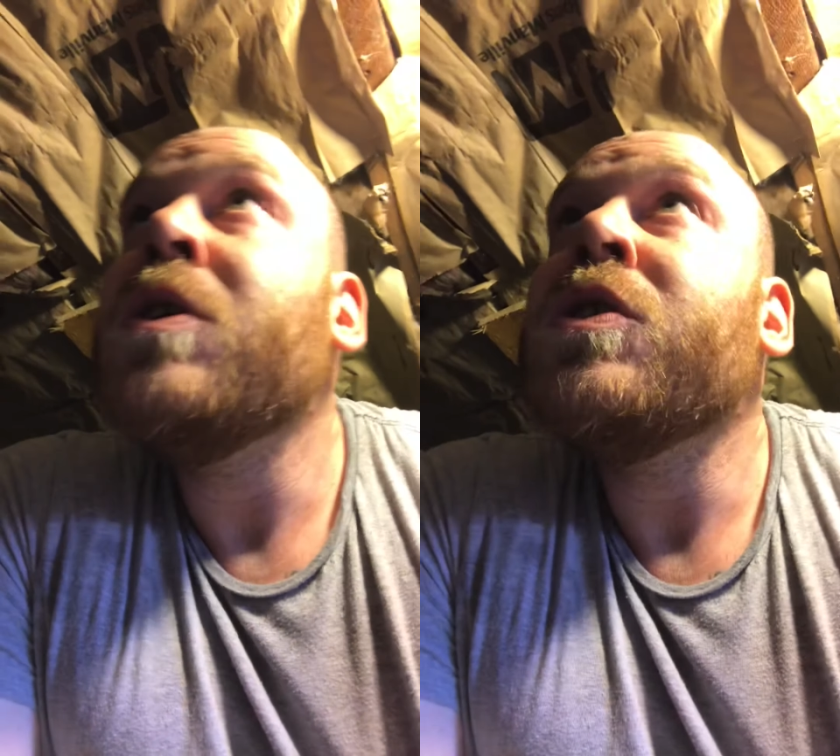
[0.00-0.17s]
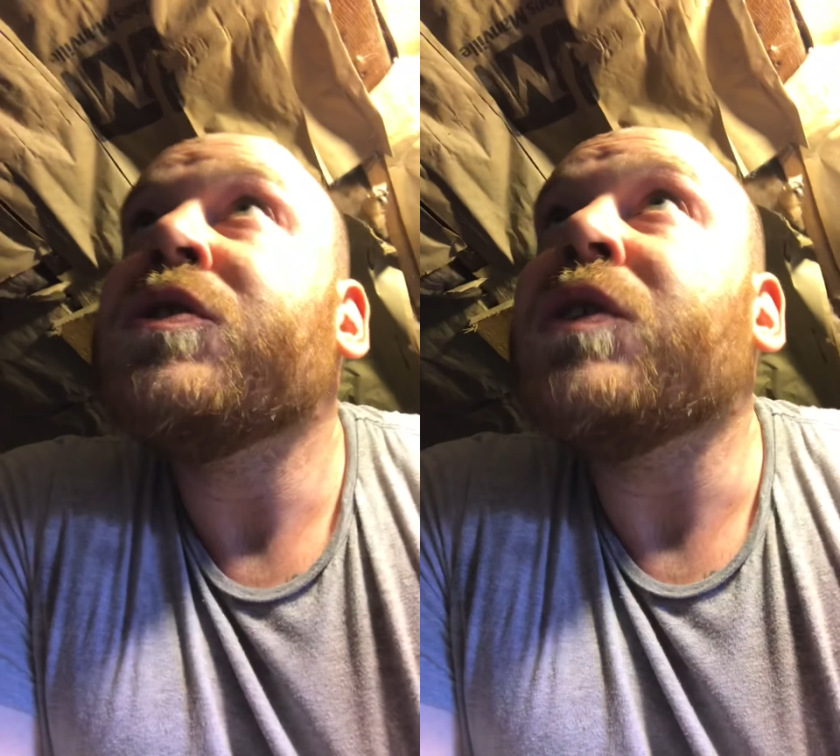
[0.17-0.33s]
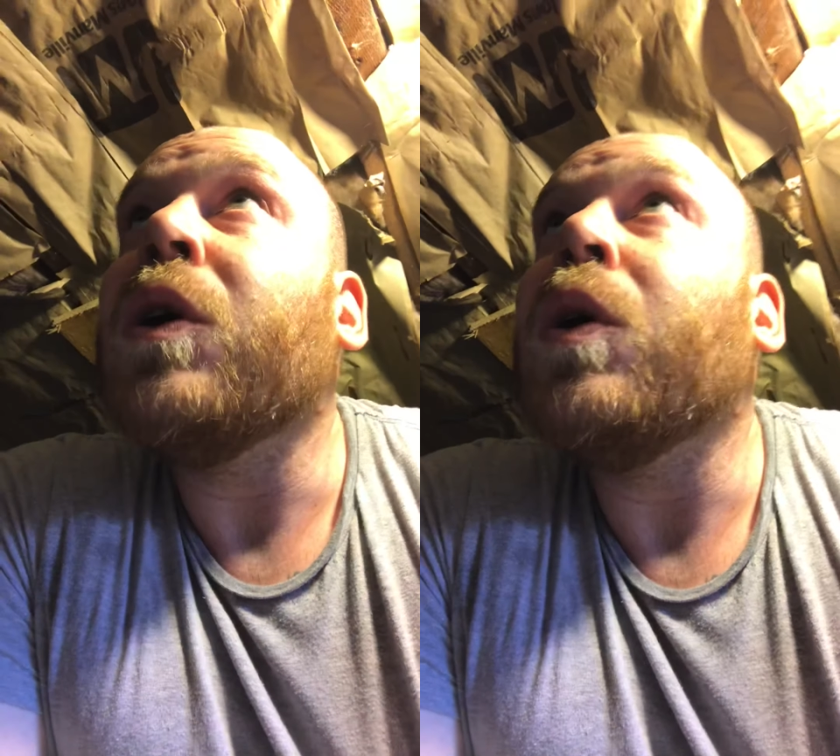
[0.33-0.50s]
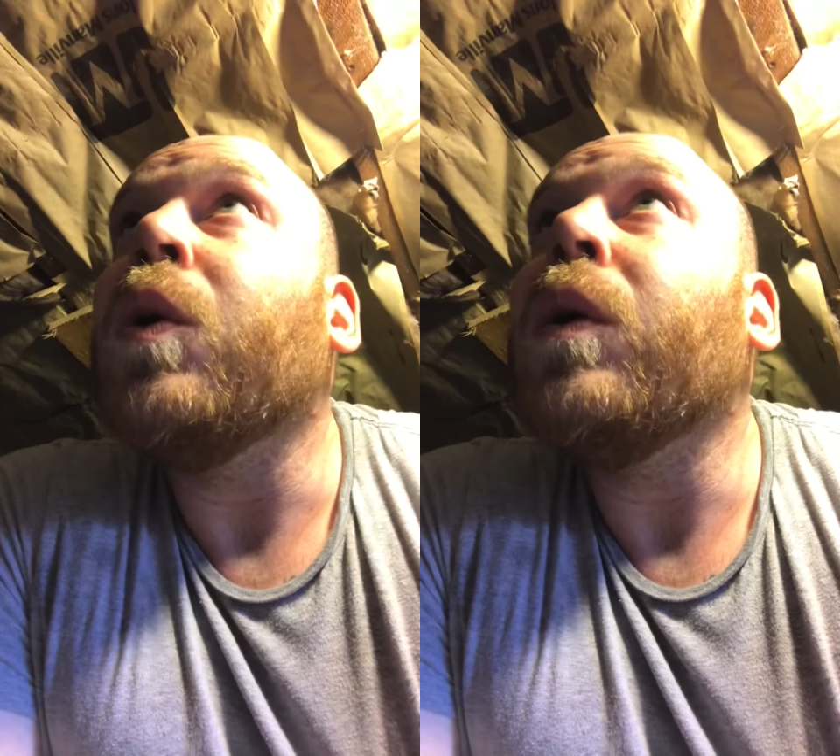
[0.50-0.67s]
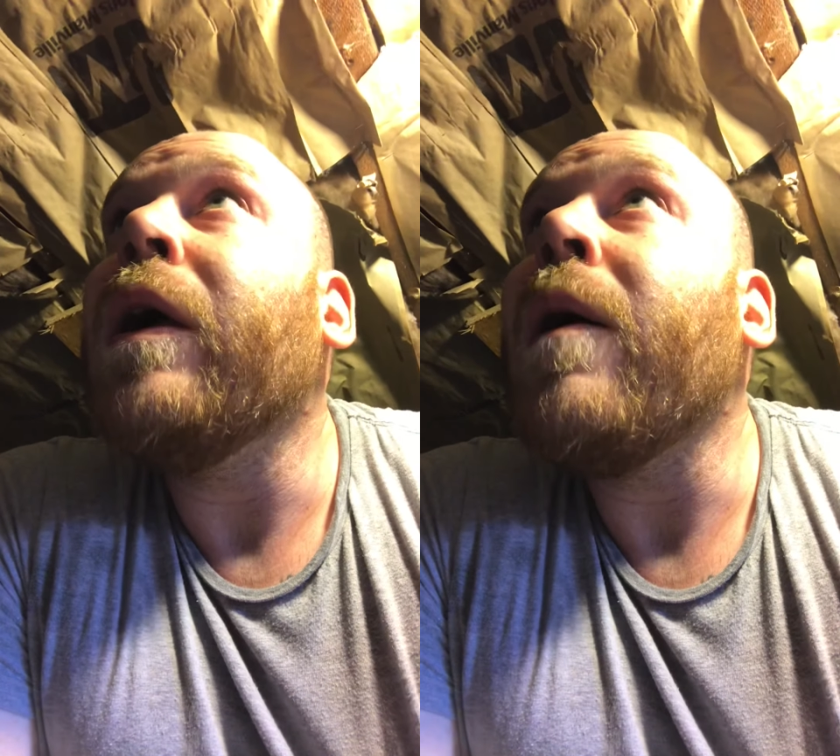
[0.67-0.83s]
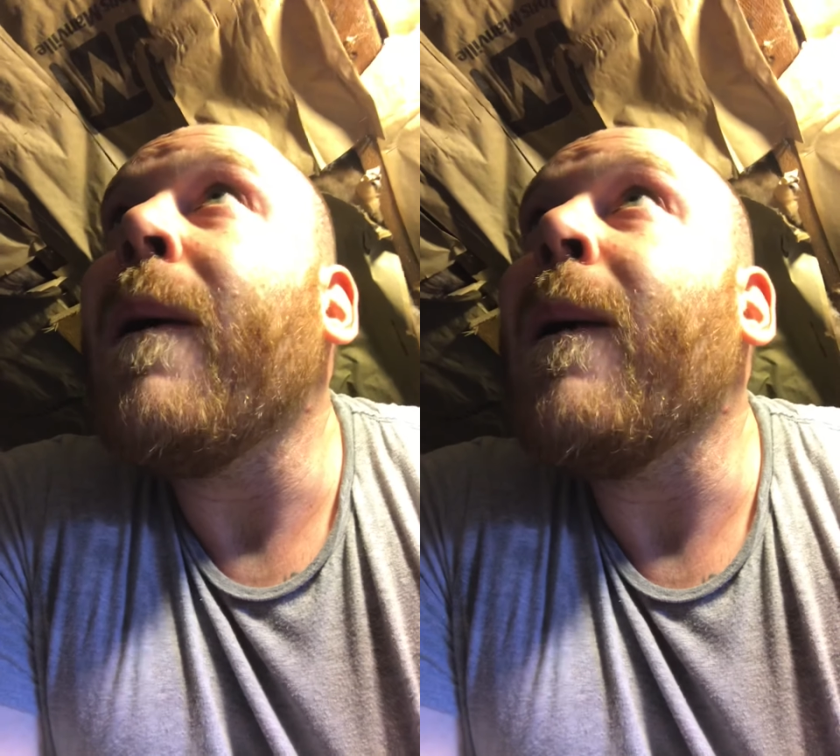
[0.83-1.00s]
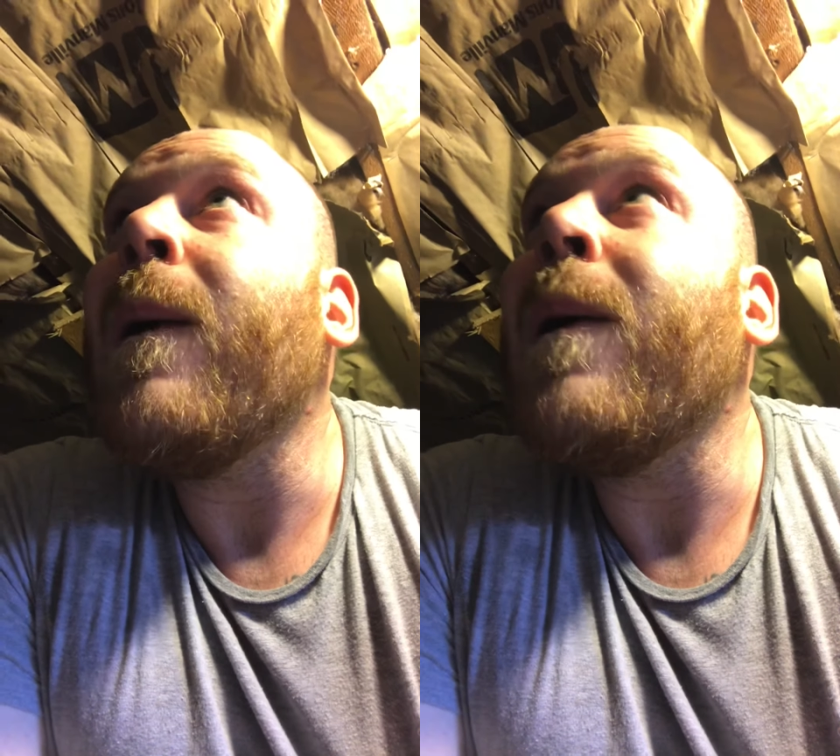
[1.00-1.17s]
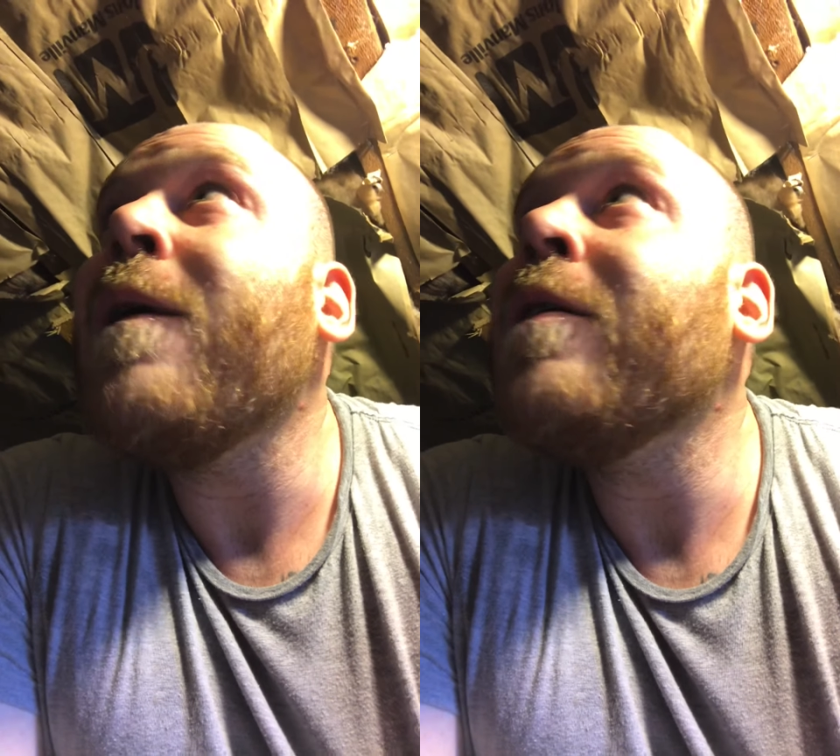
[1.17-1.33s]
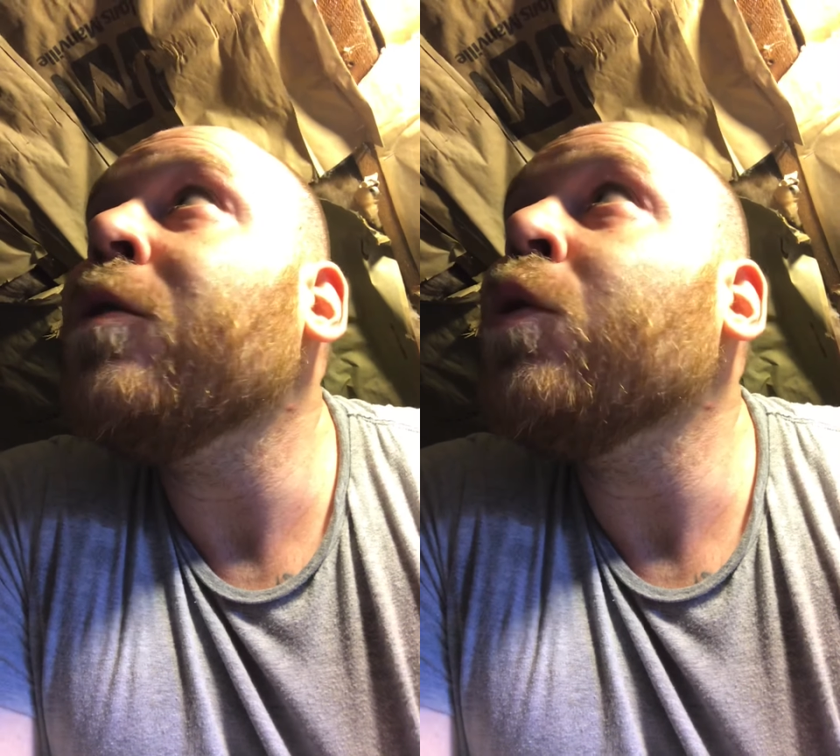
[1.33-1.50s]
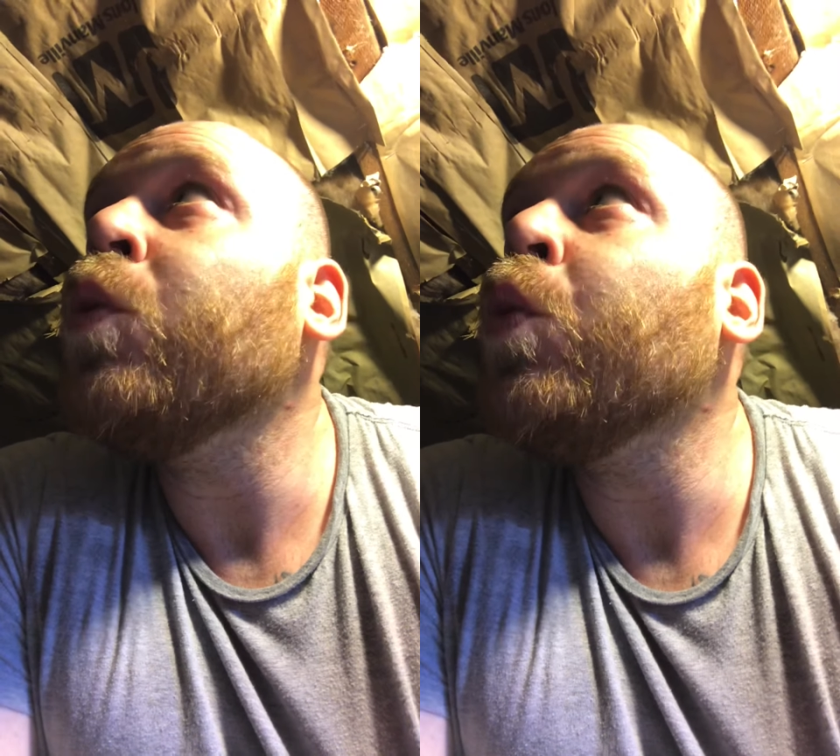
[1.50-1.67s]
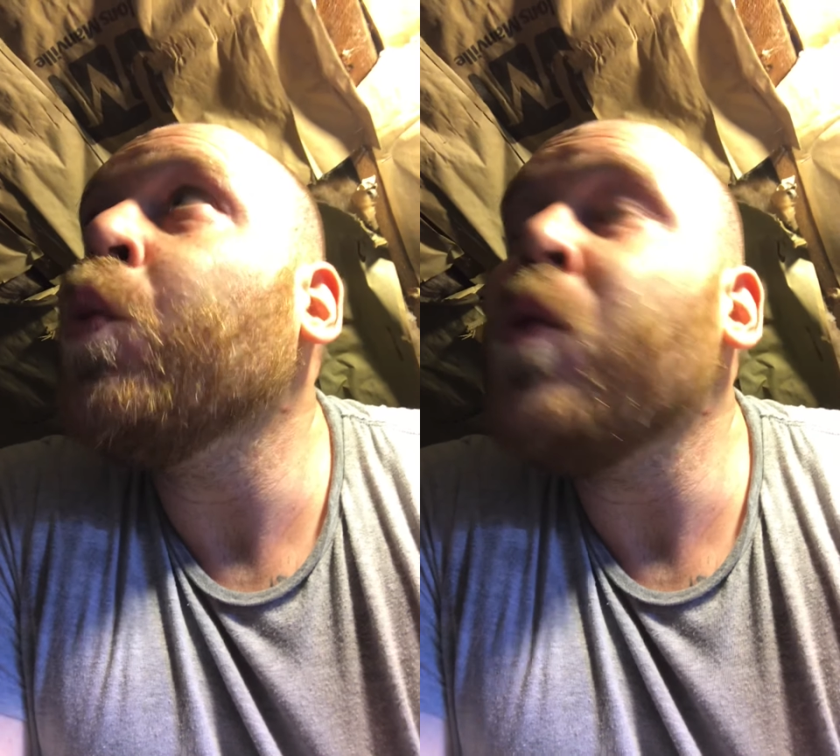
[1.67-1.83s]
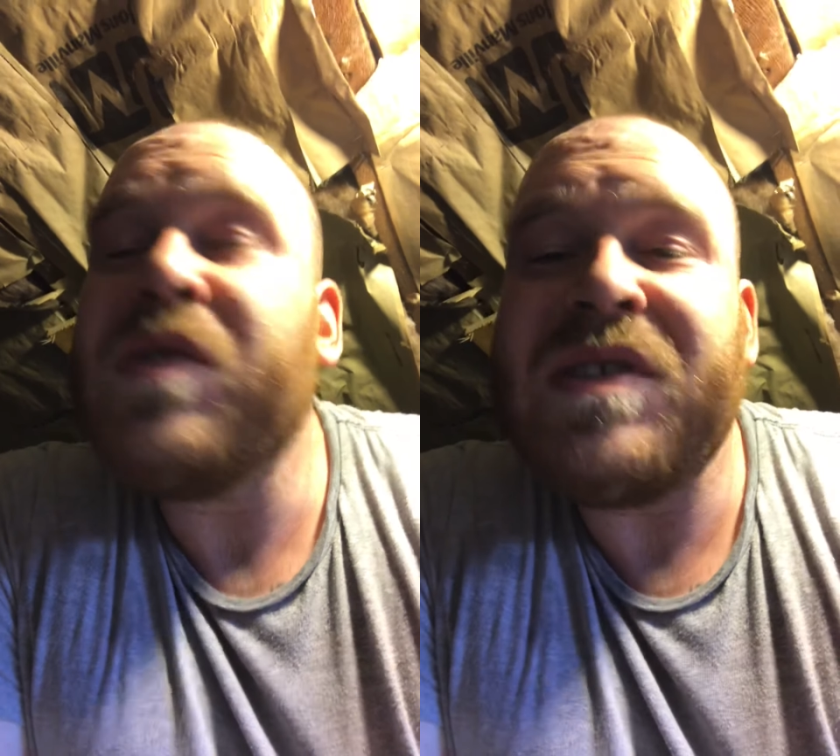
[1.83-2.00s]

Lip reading: So we'll